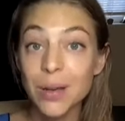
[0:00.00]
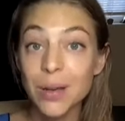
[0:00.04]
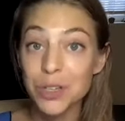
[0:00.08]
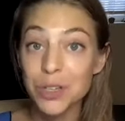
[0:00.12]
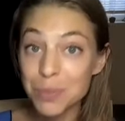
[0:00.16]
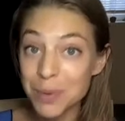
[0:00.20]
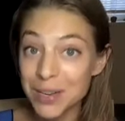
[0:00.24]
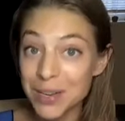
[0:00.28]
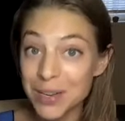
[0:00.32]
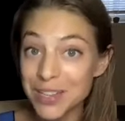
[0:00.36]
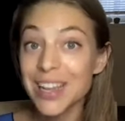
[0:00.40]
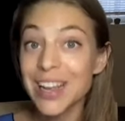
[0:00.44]

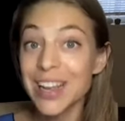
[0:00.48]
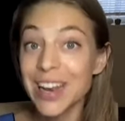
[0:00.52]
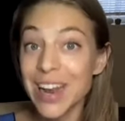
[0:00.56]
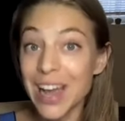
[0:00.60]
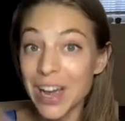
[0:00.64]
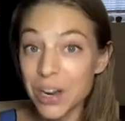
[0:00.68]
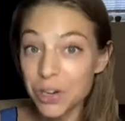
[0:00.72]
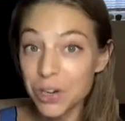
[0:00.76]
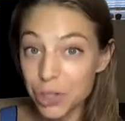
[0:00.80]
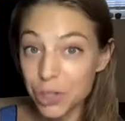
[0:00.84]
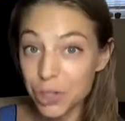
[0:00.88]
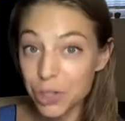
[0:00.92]
which means they can
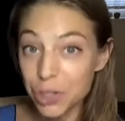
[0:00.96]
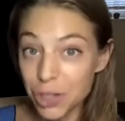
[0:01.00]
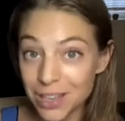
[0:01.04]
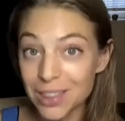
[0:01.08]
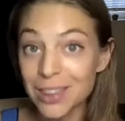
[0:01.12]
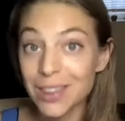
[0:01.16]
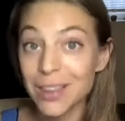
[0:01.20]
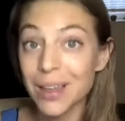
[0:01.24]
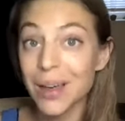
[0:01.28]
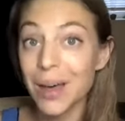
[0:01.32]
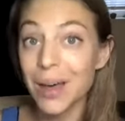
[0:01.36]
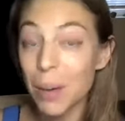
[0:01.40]
actually
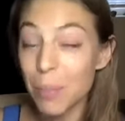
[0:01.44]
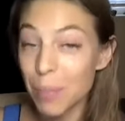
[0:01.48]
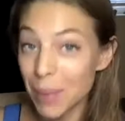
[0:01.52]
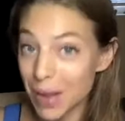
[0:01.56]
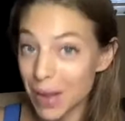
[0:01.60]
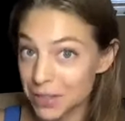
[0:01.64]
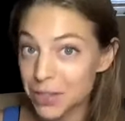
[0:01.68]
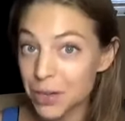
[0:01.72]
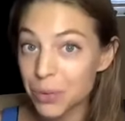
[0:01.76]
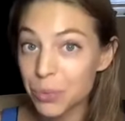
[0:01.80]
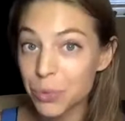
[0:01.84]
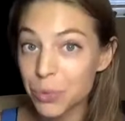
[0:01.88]
get the
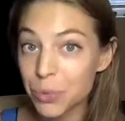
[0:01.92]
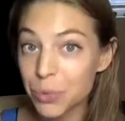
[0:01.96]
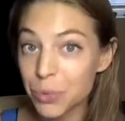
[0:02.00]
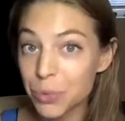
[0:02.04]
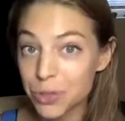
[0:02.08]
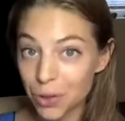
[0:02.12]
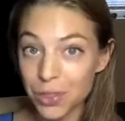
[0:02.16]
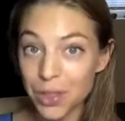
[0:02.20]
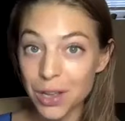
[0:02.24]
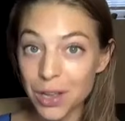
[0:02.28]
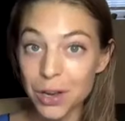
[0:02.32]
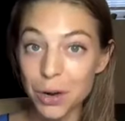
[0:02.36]
amazing
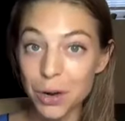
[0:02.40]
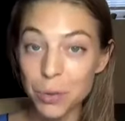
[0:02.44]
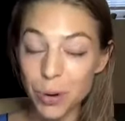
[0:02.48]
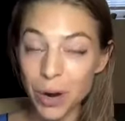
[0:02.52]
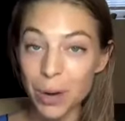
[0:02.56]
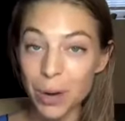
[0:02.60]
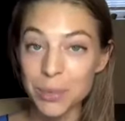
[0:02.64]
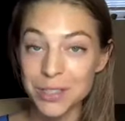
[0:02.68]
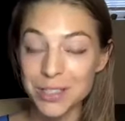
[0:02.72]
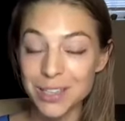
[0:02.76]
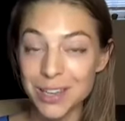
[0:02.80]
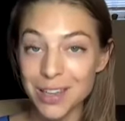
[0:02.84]
result that you're
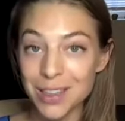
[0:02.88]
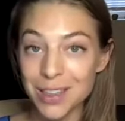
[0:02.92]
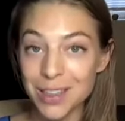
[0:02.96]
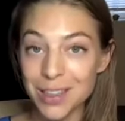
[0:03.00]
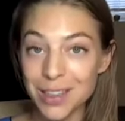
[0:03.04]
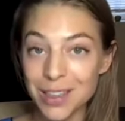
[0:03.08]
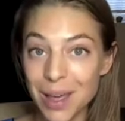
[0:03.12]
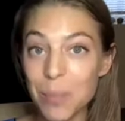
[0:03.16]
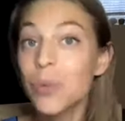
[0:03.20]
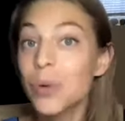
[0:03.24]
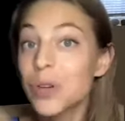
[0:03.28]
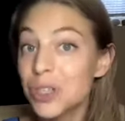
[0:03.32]
promising
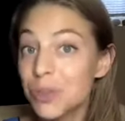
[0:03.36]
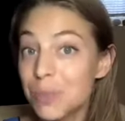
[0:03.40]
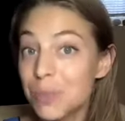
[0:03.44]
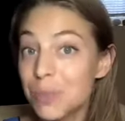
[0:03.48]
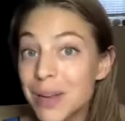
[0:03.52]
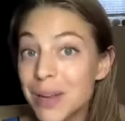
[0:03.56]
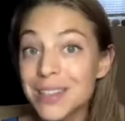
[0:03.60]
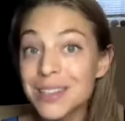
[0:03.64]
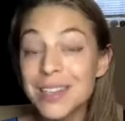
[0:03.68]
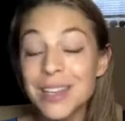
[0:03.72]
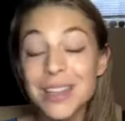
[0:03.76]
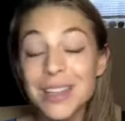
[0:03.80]
them, which
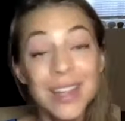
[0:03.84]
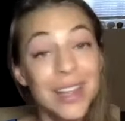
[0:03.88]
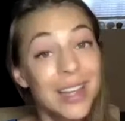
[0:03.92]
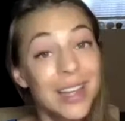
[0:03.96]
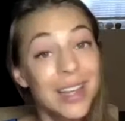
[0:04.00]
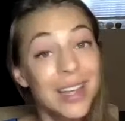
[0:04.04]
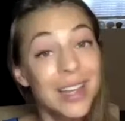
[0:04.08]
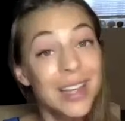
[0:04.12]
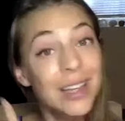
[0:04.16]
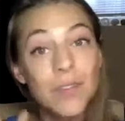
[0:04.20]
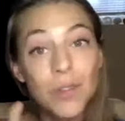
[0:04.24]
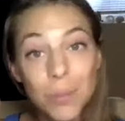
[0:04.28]
means that they
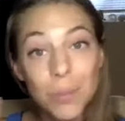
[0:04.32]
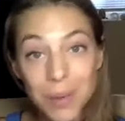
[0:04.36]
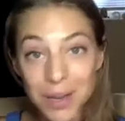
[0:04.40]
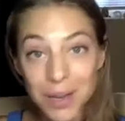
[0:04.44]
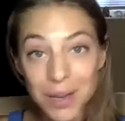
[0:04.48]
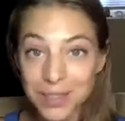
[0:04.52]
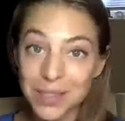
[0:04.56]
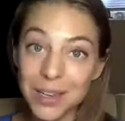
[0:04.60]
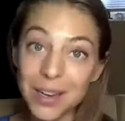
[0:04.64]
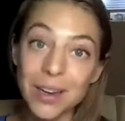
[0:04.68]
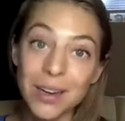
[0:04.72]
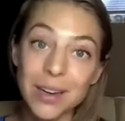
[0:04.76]
can give you
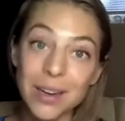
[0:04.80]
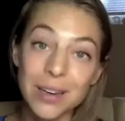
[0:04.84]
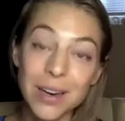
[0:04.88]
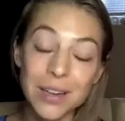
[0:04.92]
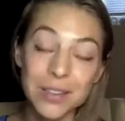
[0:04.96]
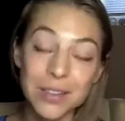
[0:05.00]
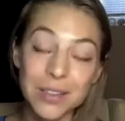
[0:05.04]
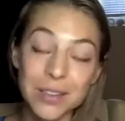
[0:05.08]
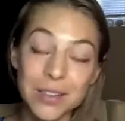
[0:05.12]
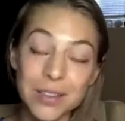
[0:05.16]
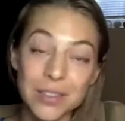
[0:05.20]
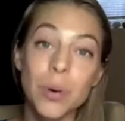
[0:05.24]
amazing
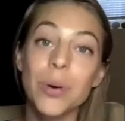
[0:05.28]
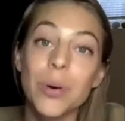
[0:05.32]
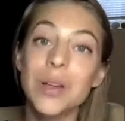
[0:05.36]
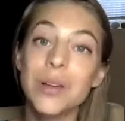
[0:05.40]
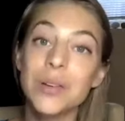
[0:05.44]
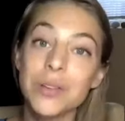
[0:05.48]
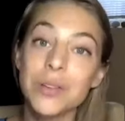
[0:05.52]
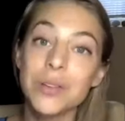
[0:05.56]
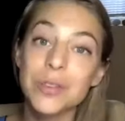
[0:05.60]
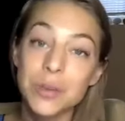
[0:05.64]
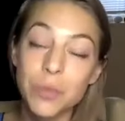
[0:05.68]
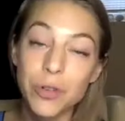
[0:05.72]

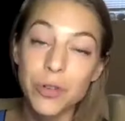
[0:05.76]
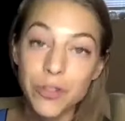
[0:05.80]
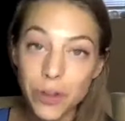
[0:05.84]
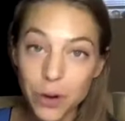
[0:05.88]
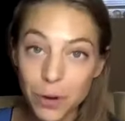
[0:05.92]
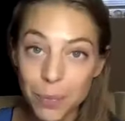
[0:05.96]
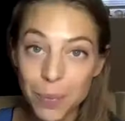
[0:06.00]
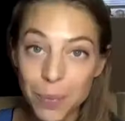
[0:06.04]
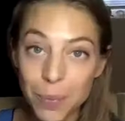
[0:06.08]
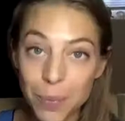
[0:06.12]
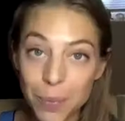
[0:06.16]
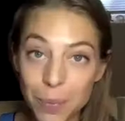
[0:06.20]
testimonials and
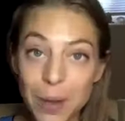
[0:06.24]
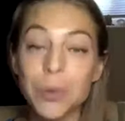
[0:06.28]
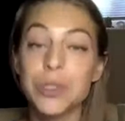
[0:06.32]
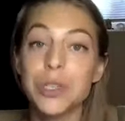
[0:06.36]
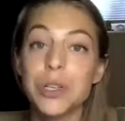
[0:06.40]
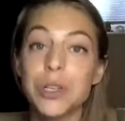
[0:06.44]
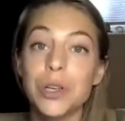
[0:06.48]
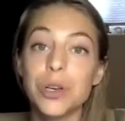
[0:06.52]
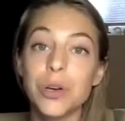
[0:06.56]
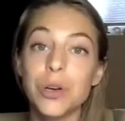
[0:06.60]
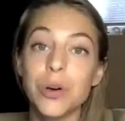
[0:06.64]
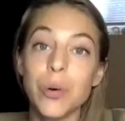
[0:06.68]
refer people
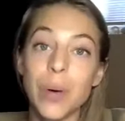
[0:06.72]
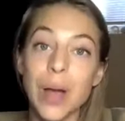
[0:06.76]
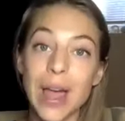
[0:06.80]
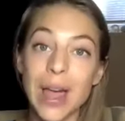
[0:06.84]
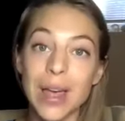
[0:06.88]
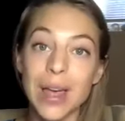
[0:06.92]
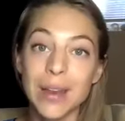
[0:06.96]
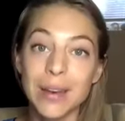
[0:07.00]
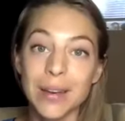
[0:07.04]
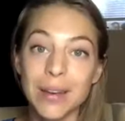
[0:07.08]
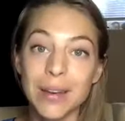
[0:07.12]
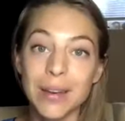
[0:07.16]
to you
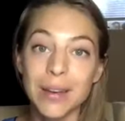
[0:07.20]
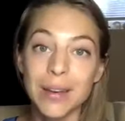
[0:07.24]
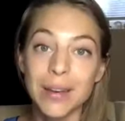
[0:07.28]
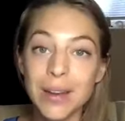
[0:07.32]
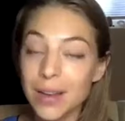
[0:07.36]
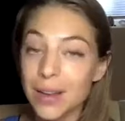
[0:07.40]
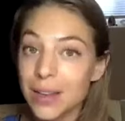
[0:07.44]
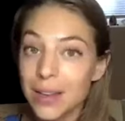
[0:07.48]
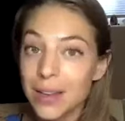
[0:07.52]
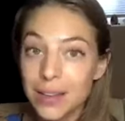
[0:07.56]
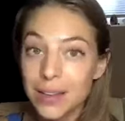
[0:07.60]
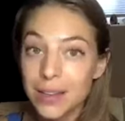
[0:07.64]
and
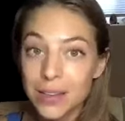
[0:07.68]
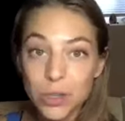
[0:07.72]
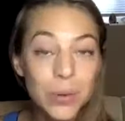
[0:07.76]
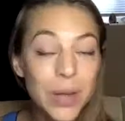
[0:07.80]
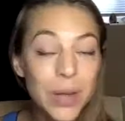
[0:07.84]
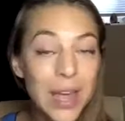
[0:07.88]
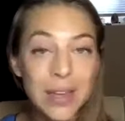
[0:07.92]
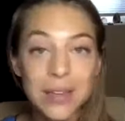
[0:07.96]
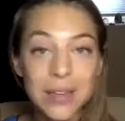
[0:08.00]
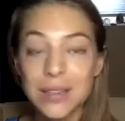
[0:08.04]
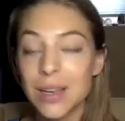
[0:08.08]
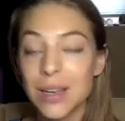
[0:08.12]
do
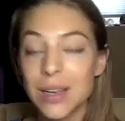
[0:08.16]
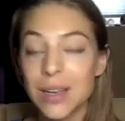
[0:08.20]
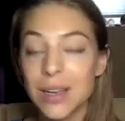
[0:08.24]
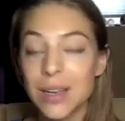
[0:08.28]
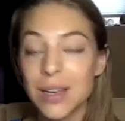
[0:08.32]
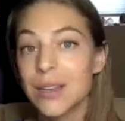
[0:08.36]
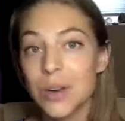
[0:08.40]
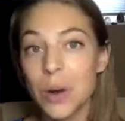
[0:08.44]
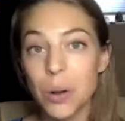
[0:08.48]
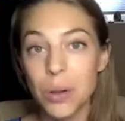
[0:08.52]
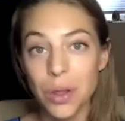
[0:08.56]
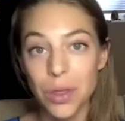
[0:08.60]
case
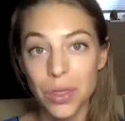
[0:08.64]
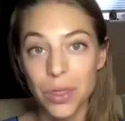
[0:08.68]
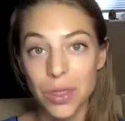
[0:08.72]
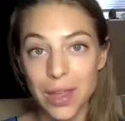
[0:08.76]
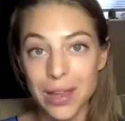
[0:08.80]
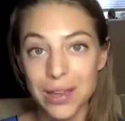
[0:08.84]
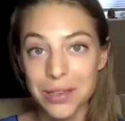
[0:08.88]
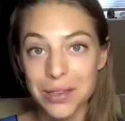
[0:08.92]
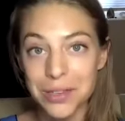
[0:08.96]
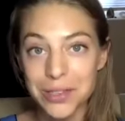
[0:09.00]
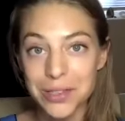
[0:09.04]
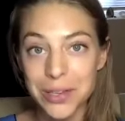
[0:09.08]
studies and all the
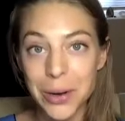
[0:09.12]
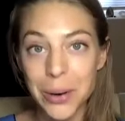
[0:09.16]
things.